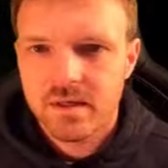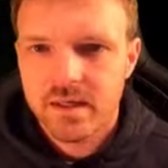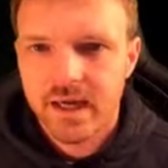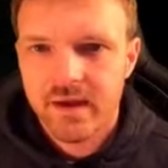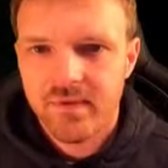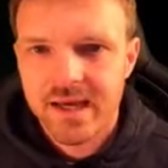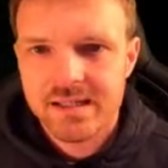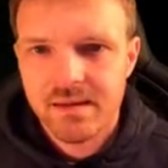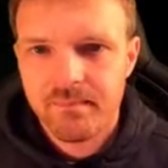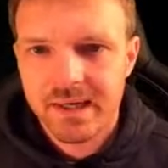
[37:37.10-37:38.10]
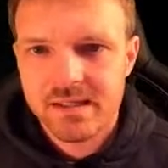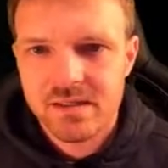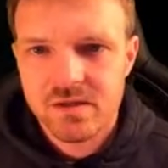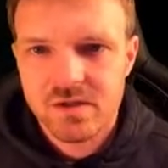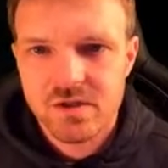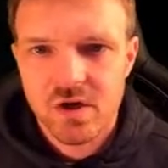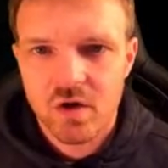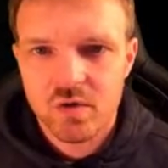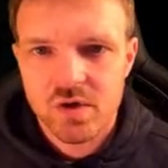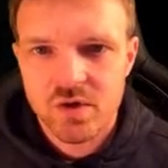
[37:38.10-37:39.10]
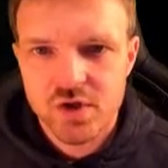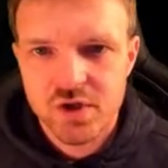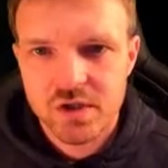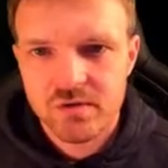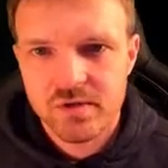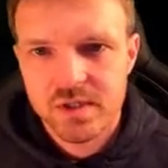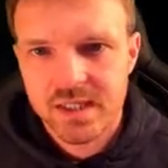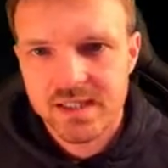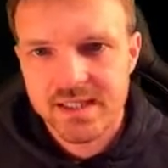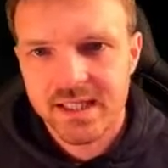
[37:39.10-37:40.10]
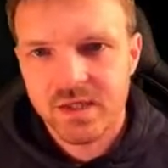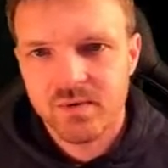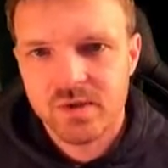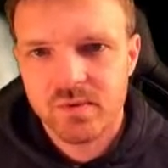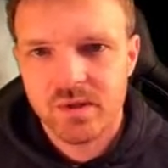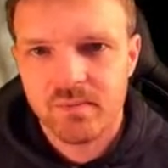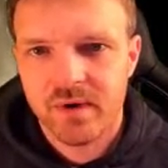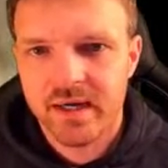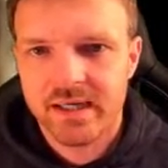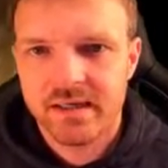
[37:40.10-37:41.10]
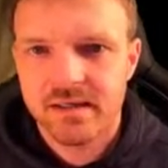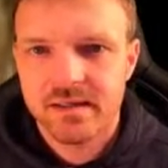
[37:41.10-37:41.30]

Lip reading: Okay, there's the base of the skull. So the dura is continuous with the brain.